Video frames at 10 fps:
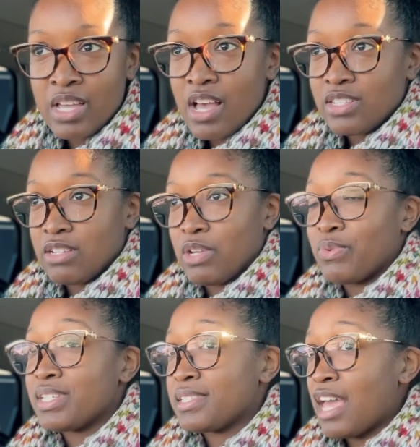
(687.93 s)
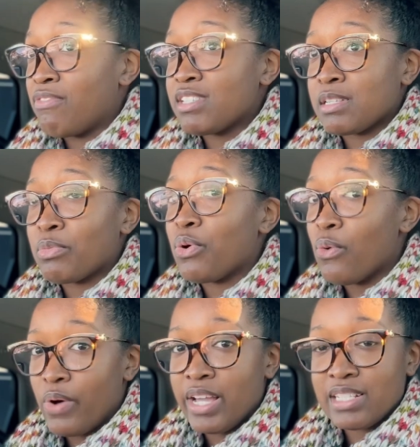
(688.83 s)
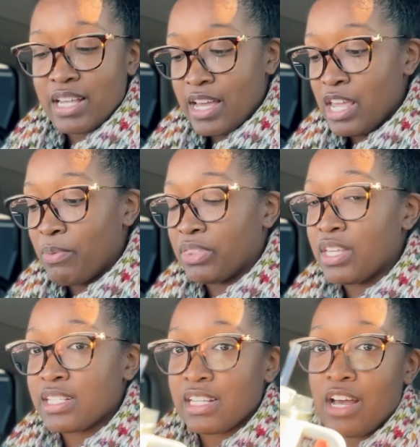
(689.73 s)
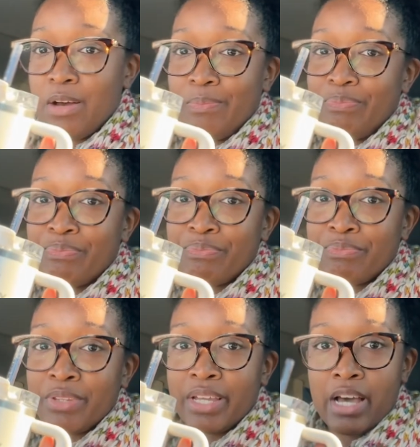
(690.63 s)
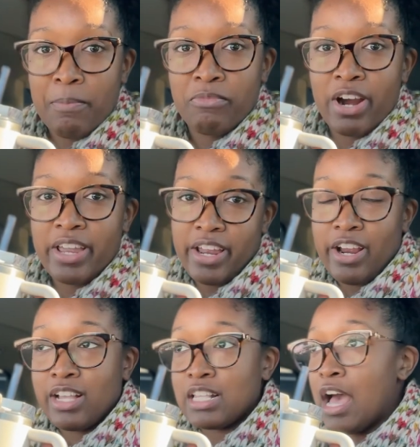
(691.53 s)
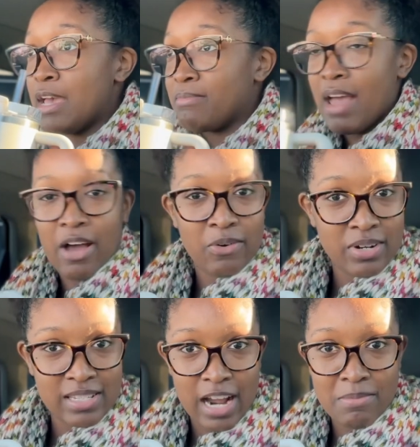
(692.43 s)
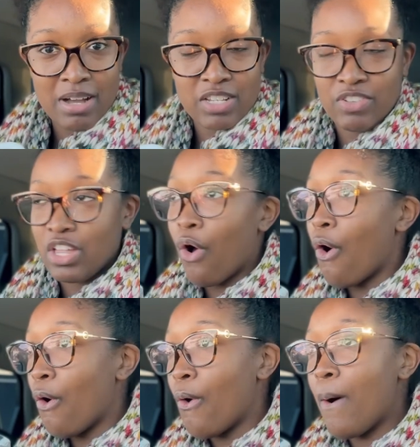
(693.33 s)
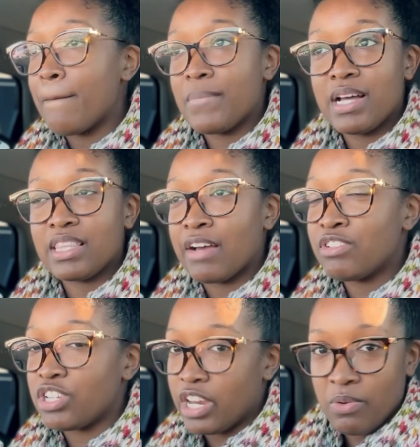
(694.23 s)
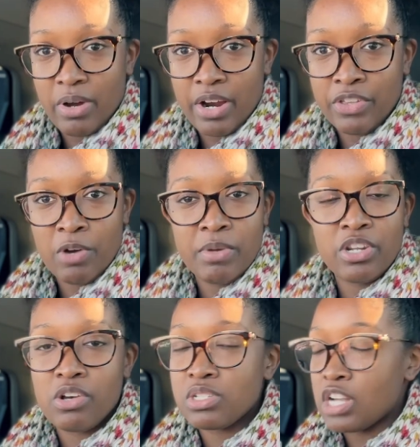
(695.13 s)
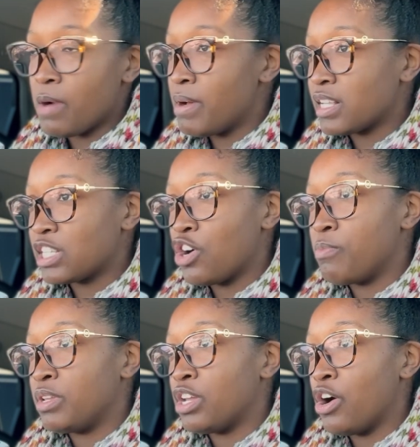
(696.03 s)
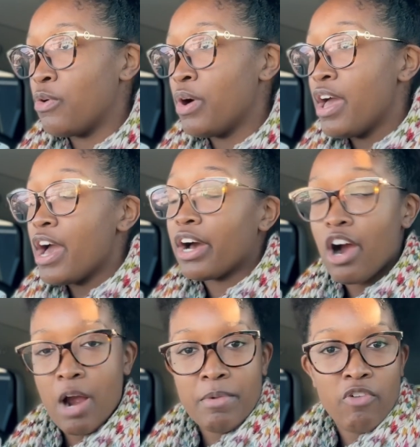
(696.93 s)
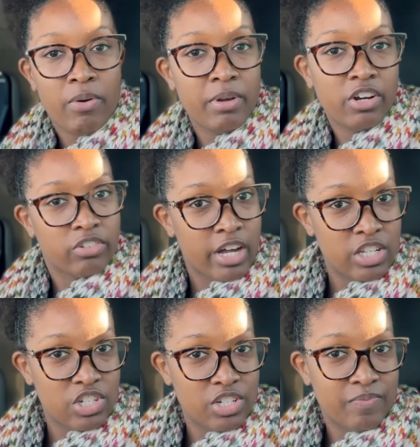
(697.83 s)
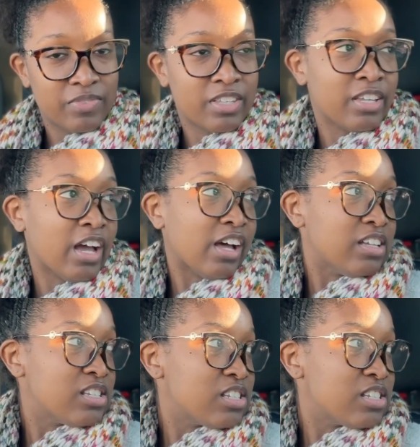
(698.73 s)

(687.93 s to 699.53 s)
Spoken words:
So I was like, we're saving some coins, honey, with this cup right here, because I am not going to Starbucks for the whole month of January. There will be no Starbucks. There will be no caramel ribbon crunch. Yes.